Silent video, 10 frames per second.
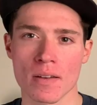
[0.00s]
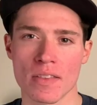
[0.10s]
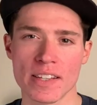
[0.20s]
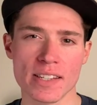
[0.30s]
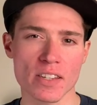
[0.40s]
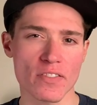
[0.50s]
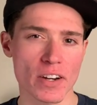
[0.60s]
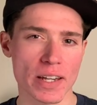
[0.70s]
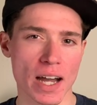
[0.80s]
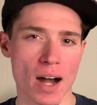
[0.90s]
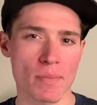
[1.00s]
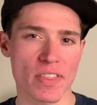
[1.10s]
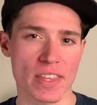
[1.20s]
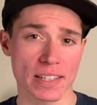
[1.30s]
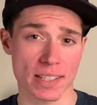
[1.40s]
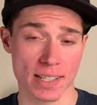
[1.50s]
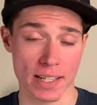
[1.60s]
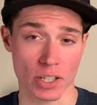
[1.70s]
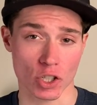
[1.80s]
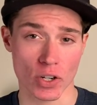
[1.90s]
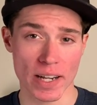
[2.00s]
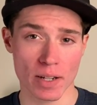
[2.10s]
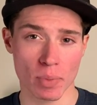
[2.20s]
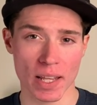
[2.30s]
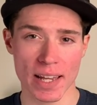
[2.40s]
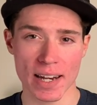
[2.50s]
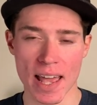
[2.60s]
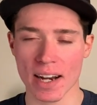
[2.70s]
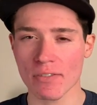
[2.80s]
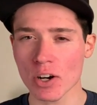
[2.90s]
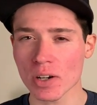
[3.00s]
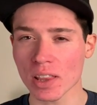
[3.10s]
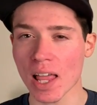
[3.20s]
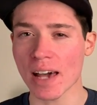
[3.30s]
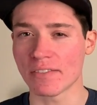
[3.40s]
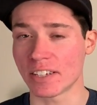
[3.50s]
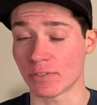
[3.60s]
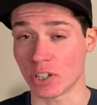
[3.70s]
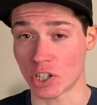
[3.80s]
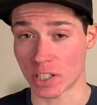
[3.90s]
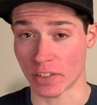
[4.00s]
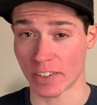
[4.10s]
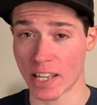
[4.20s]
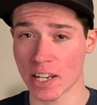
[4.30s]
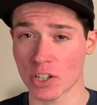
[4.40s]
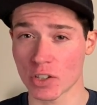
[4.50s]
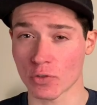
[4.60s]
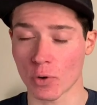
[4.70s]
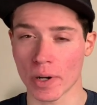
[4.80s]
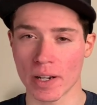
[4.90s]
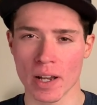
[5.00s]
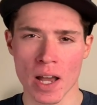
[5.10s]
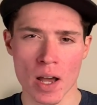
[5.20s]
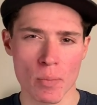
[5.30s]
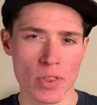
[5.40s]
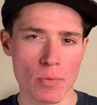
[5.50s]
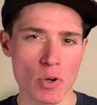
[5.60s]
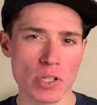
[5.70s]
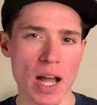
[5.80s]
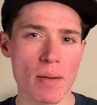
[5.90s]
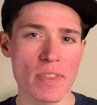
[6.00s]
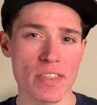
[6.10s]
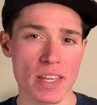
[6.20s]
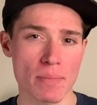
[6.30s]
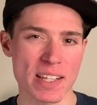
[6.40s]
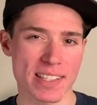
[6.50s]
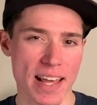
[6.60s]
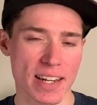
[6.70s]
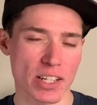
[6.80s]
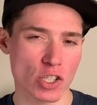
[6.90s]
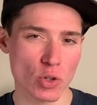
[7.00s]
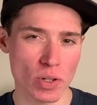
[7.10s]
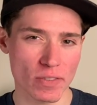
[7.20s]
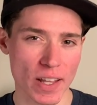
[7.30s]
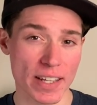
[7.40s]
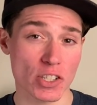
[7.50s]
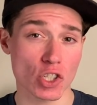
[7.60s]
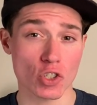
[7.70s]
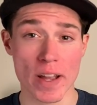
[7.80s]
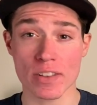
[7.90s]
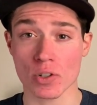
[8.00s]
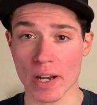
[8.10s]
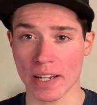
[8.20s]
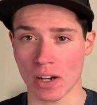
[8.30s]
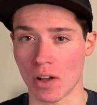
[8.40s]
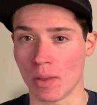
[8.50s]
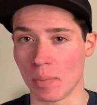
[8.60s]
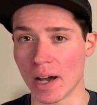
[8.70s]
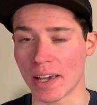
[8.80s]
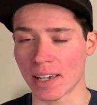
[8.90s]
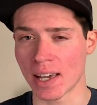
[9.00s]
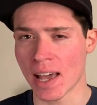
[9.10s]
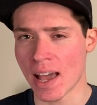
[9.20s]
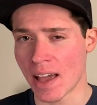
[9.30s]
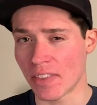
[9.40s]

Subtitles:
This is a very common thing to see in a training plan, and I've heard a lot of different justifications for it, but the most common theme is that it's sort of like strength training on the bike, and